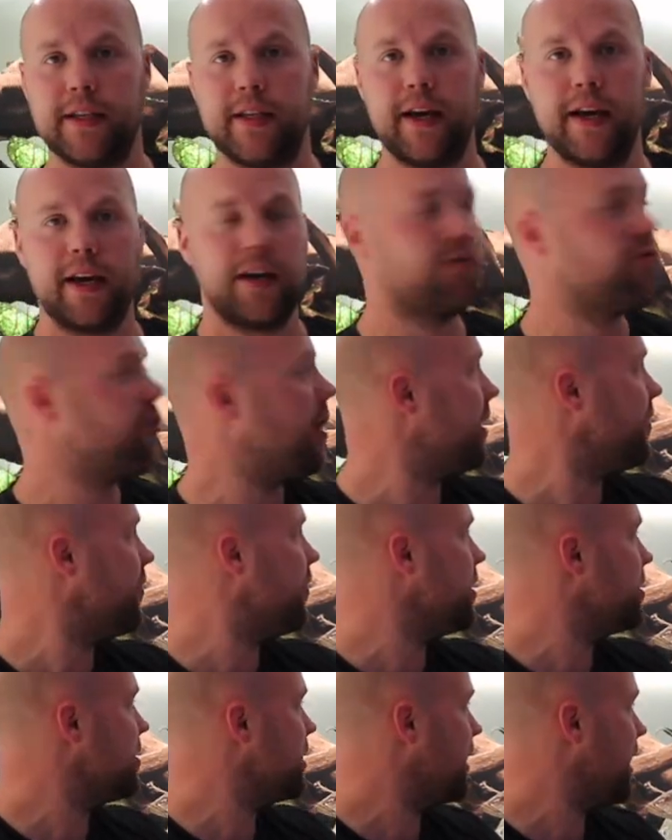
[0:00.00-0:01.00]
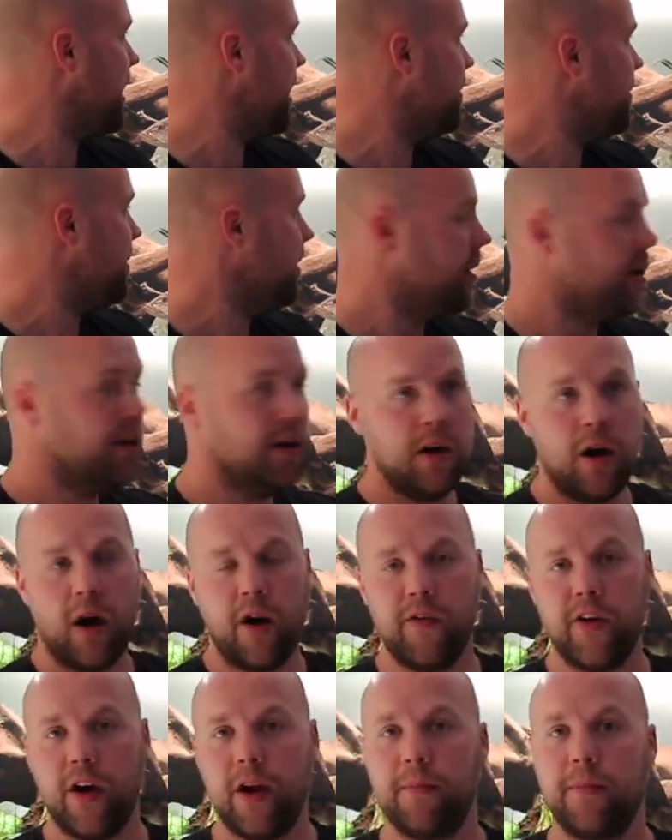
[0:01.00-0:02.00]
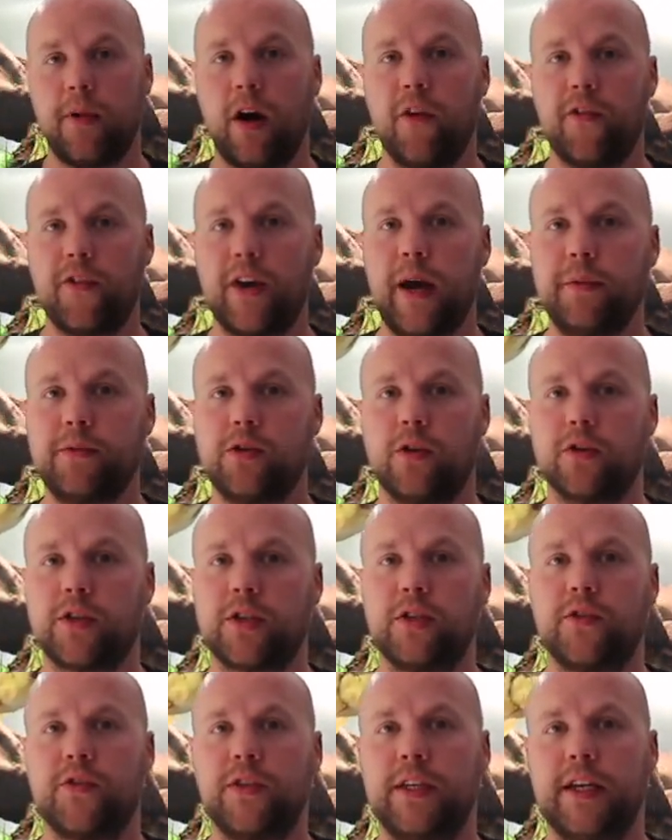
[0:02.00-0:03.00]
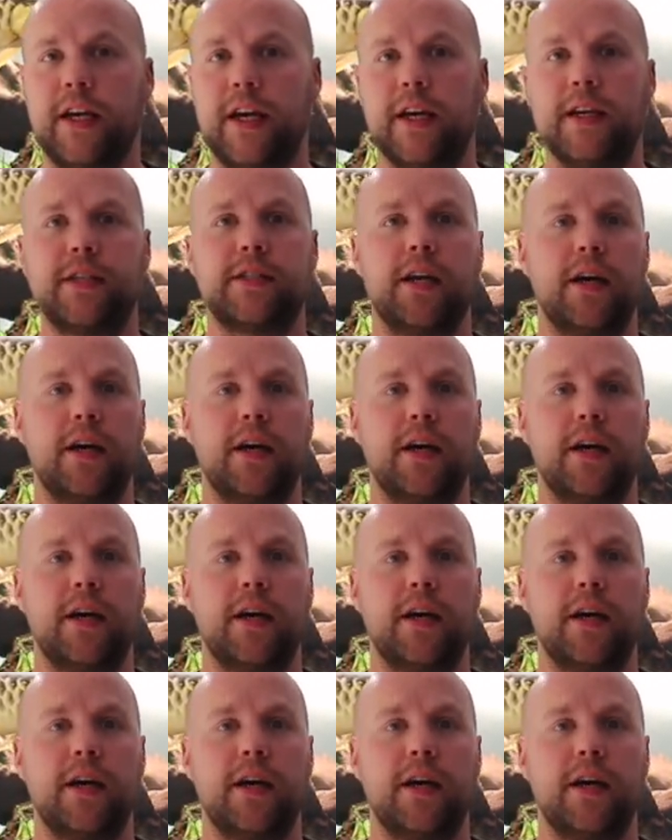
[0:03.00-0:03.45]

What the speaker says: They're great fish to keep. I've kept Oscars for years.